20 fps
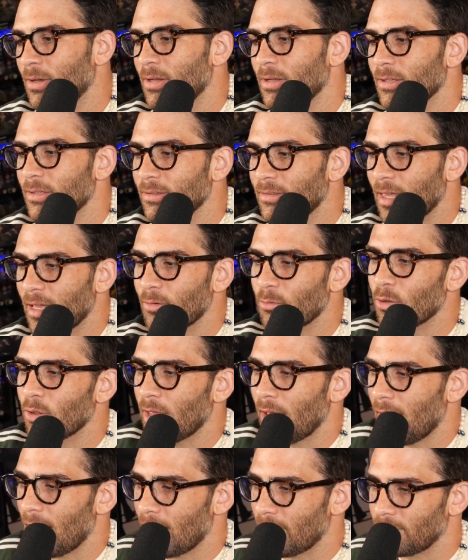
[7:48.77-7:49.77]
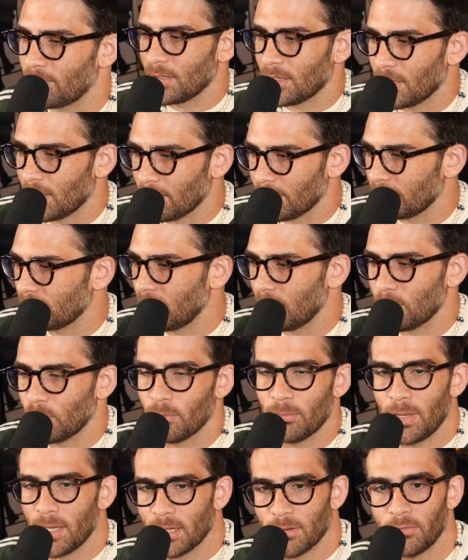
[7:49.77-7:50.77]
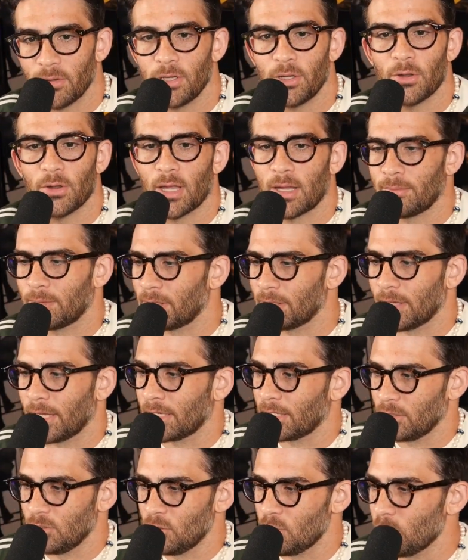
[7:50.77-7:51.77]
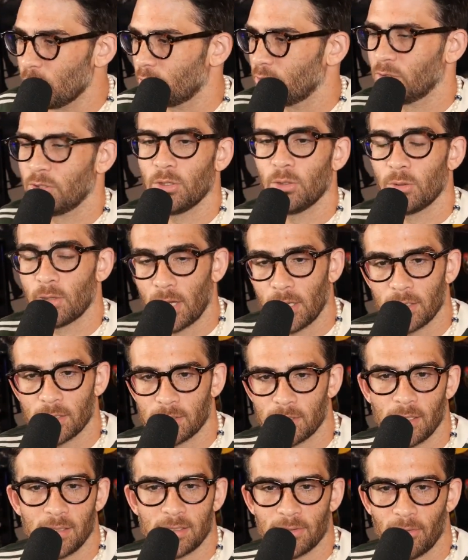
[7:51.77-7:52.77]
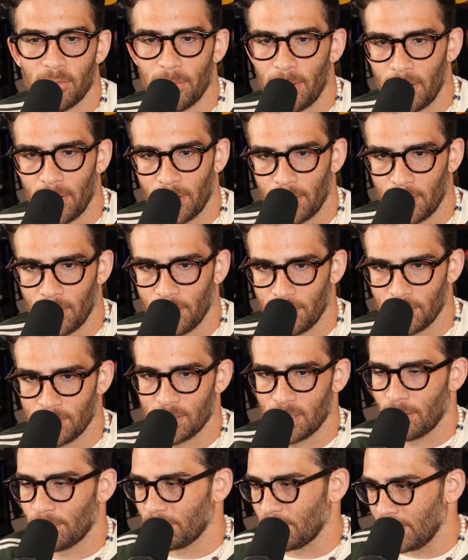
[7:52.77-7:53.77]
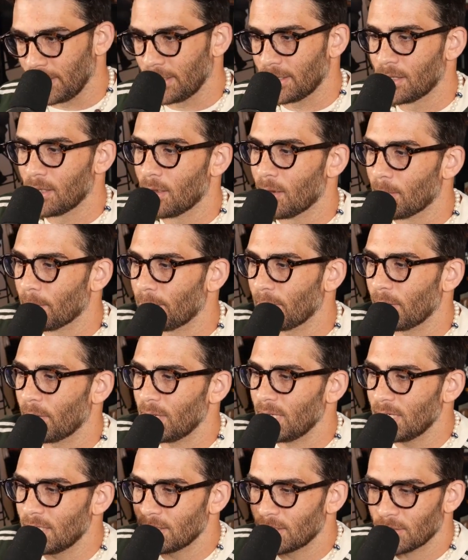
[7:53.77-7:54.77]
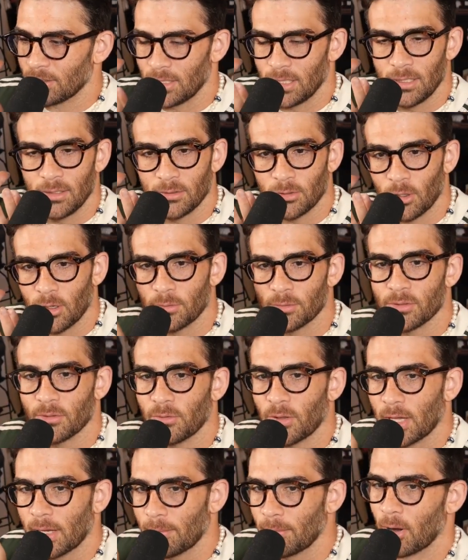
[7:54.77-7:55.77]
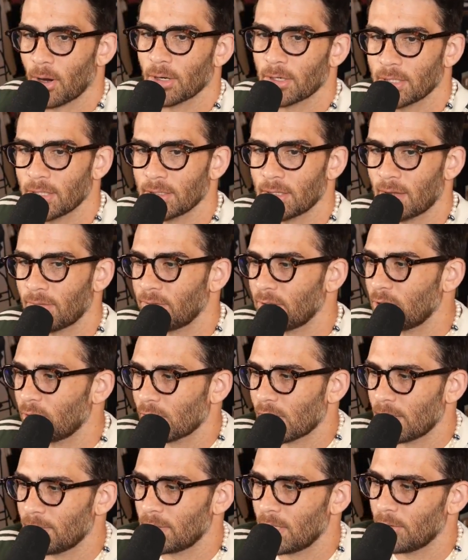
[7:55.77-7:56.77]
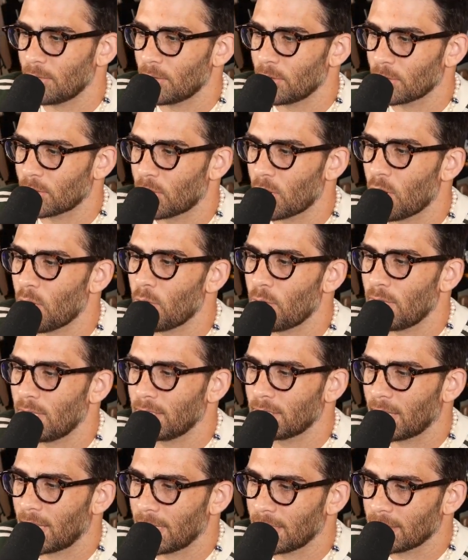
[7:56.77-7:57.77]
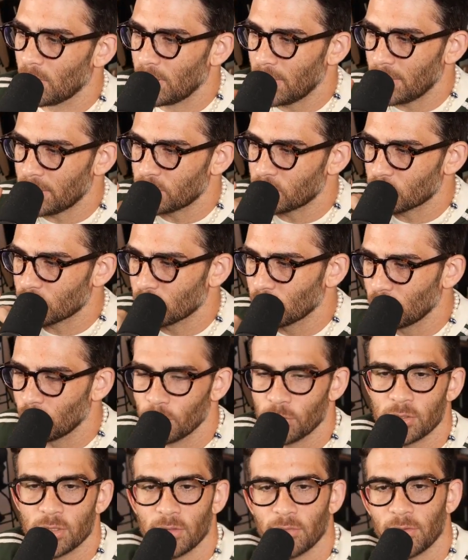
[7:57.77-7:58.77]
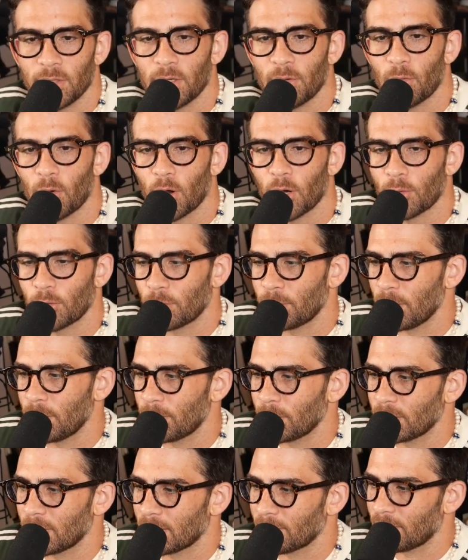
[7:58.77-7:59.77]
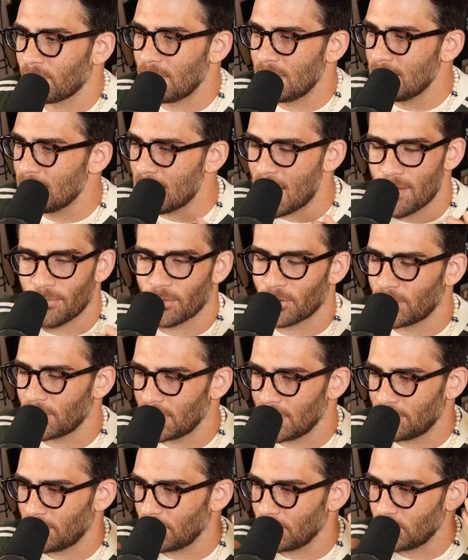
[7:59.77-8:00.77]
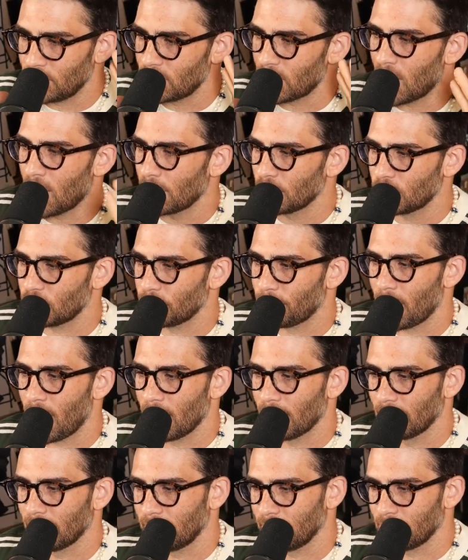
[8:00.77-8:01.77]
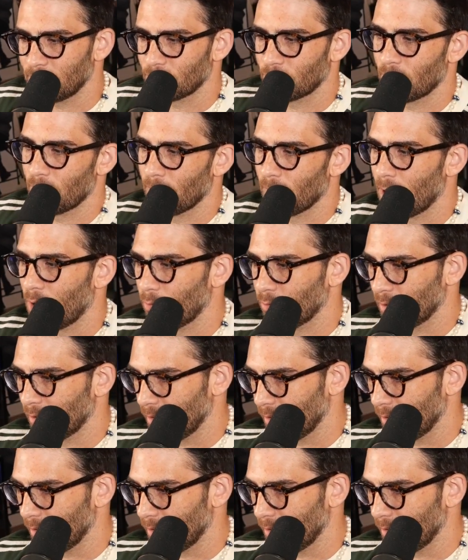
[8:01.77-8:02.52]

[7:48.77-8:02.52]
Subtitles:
they will make a video game that like nukes the United States of America or something. But in terms of like marketing that video game, they will go and like exclusively work with people that have never even touched politics remotely.